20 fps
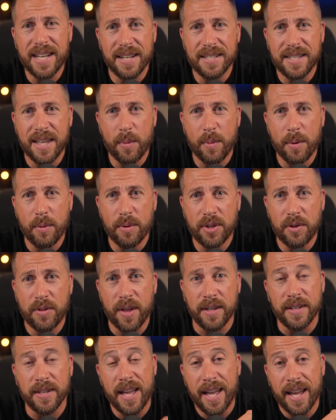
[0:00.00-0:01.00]
that we would do
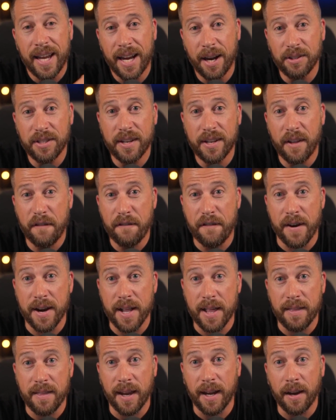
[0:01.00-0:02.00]
that. Here's another funny
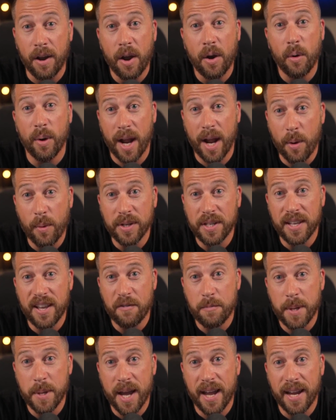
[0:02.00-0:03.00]
thing. When I went to the
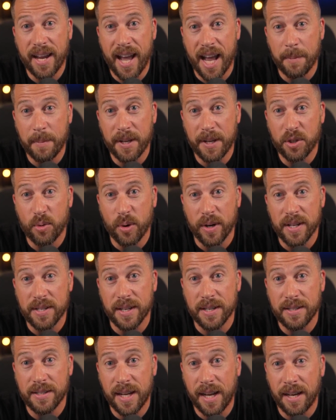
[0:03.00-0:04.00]
FBI Academy in
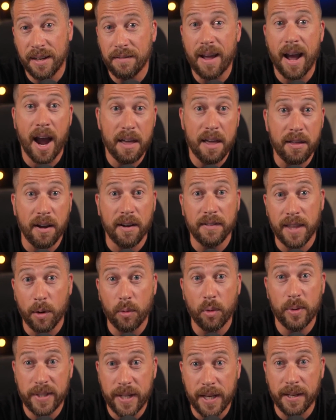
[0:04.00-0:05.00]
2016, I thought they were
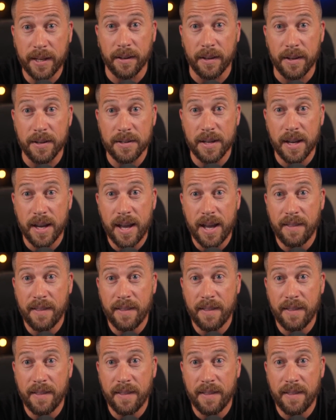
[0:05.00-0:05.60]
ridiculous.